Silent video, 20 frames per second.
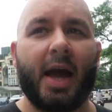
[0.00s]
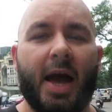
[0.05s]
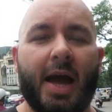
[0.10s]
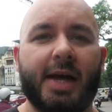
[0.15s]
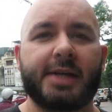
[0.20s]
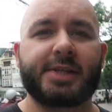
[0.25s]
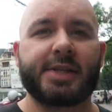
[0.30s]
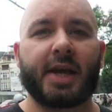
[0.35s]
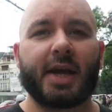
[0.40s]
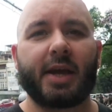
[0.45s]

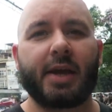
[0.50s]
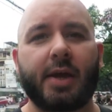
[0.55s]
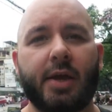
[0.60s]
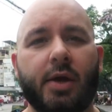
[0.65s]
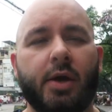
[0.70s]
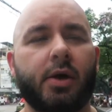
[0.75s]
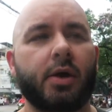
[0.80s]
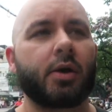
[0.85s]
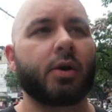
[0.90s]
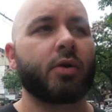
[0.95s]
has a
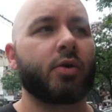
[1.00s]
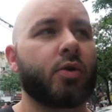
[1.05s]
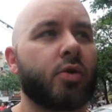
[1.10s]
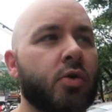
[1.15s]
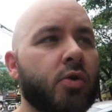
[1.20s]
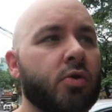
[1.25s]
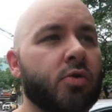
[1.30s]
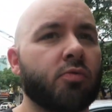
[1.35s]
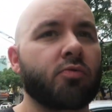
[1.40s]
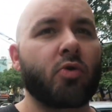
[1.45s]

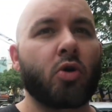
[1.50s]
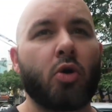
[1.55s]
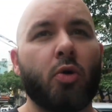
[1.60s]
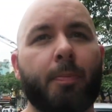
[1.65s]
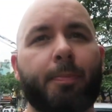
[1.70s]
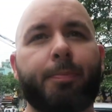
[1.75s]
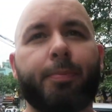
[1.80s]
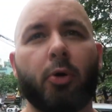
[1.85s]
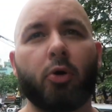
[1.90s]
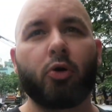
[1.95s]
real
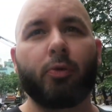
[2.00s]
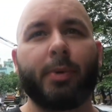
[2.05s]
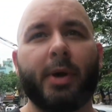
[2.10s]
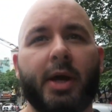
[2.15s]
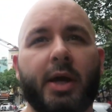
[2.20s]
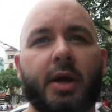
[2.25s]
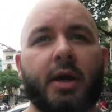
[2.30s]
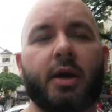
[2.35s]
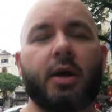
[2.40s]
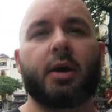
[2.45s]

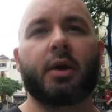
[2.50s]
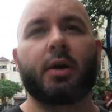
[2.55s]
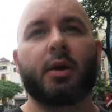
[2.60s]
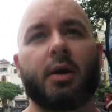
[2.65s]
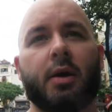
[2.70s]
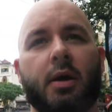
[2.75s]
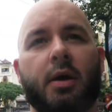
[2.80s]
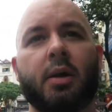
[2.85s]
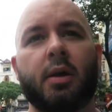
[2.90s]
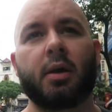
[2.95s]
booming
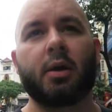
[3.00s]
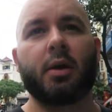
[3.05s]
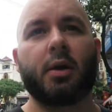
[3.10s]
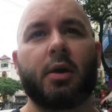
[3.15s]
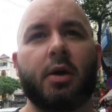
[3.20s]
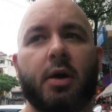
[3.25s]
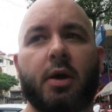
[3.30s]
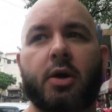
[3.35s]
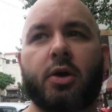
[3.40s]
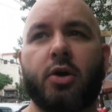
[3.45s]

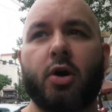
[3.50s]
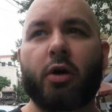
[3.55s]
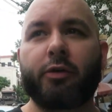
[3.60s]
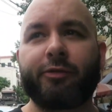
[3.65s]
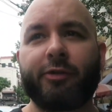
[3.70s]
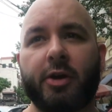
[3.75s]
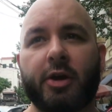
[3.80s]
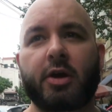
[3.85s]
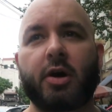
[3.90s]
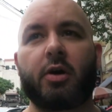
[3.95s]

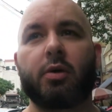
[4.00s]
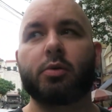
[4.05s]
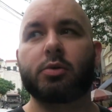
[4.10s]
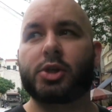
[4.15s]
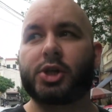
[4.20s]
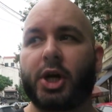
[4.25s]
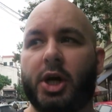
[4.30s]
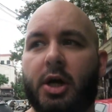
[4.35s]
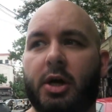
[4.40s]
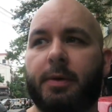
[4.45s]
coffee
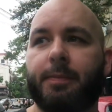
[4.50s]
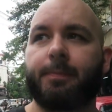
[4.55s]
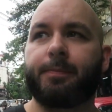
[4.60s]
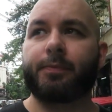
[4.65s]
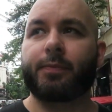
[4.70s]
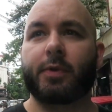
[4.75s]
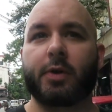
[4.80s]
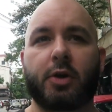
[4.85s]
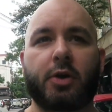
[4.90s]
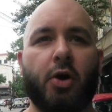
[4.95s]
culture,
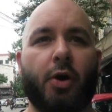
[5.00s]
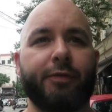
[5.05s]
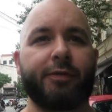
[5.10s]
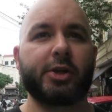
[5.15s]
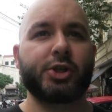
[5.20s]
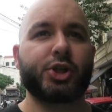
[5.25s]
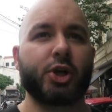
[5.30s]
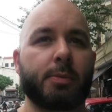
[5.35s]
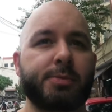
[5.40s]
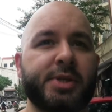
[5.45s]

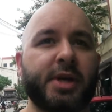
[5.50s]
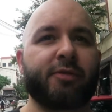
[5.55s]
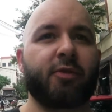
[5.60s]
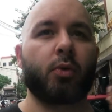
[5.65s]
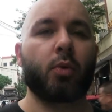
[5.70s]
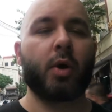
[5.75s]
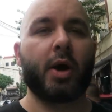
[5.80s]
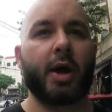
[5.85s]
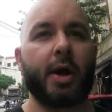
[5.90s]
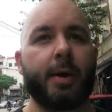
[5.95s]
coffee shops
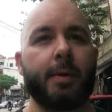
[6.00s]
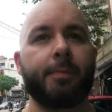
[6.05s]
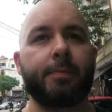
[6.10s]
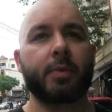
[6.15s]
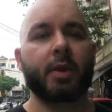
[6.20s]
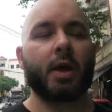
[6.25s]
everywhere.